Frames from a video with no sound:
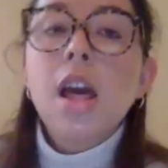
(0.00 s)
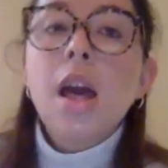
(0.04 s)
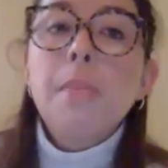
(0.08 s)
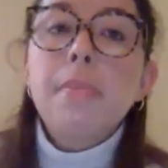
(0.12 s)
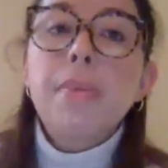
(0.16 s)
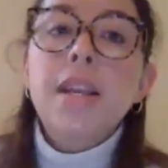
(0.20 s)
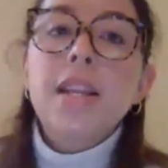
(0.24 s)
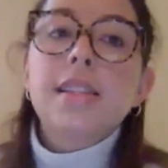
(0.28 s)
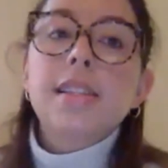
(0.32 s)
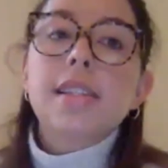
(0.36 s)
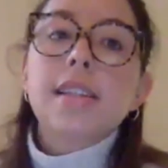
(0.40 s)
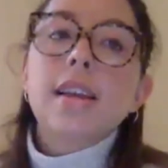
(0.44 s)

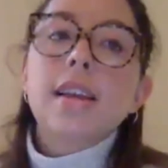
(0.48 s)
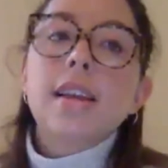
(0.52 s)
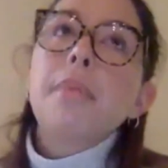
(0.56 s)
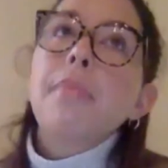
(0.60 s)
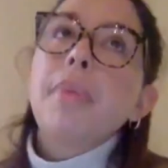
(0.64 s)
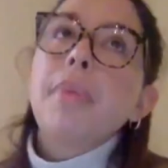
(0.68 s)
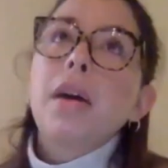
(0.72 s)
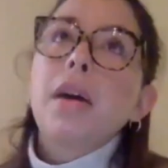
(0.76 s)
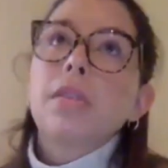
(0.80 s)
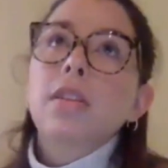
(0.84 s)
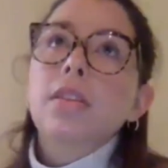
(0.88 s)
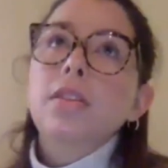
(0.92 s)
But it's
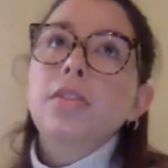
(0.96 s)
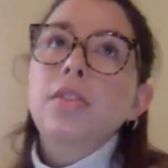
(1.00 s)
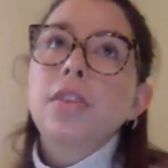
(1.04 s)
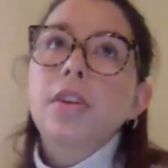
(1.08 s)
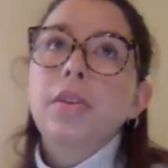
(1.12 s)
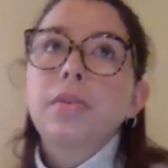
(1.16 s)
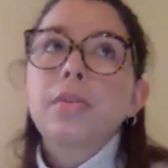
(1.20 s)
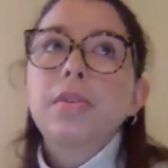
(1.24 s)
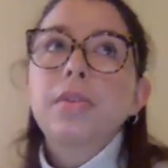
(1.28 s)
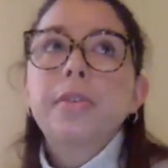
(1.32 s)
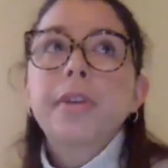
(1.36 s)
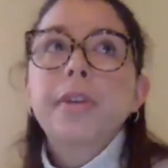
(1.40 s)
about
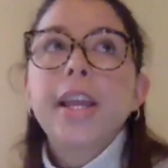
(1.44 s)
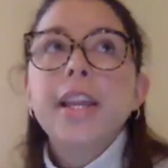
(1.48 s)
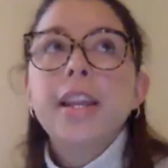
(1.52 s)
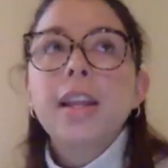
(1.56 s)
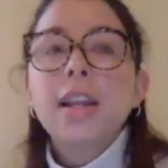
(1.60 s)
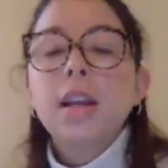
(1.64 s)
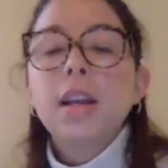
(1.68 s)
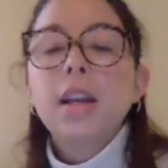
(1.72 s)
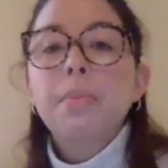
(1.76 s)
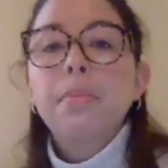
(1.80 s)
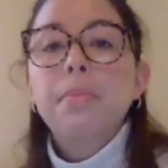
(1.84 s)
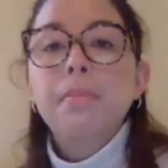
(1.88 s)

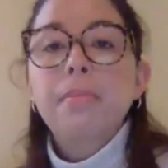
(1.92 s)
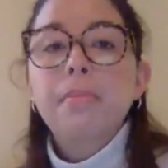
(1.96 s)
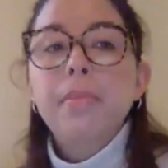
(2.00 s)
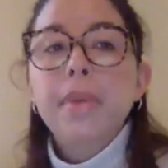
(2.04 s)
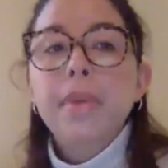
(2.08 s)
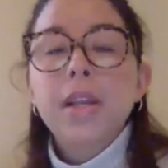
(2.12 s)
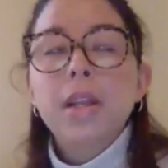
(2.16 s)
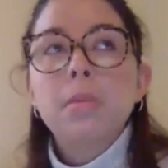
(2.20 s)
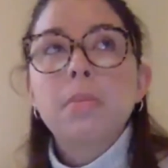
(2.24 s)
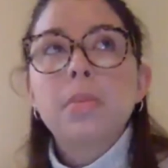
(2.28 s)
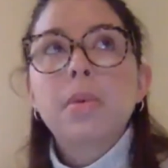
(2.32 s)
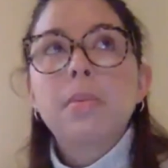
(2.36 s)
creating a
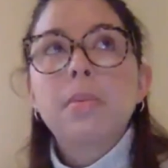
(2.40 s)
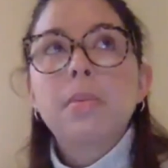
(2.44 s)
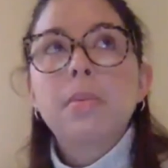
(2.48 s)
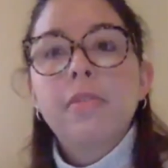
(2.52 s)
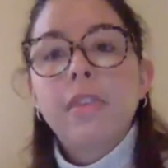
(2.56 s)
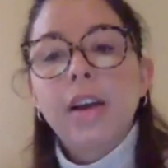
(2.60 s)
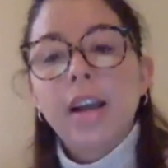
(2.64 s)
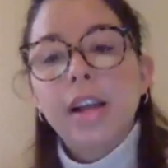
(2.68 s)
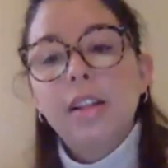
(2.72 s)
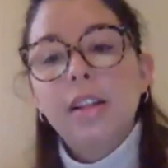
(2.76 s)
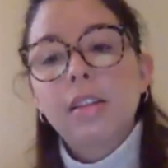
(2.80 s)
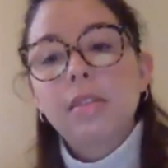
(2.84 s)
minimum
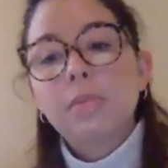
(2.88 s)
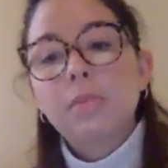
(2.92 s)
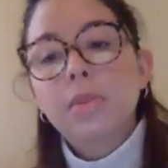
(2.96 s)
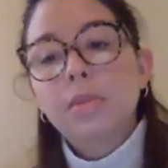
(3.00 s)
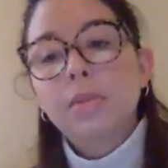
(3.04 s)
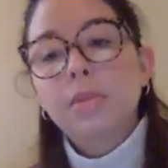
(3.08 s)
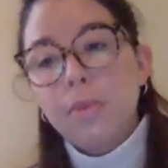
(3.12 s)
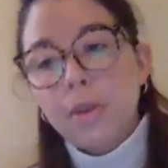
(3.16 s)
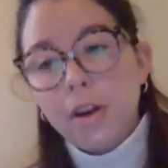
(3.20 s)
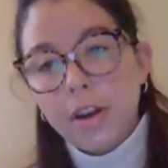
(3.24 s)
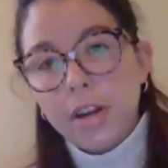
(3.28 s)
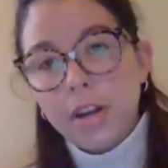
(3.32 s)

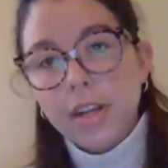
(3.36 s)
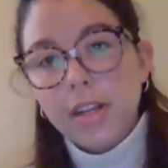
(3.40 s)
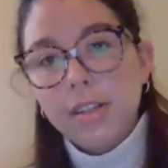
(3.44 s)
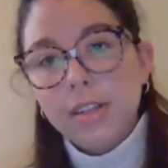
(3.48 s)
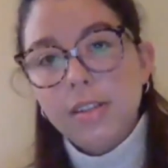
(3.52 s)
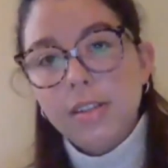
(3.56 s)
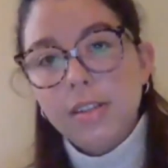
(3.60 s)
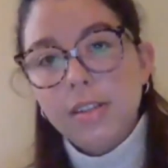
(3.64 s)
viable product.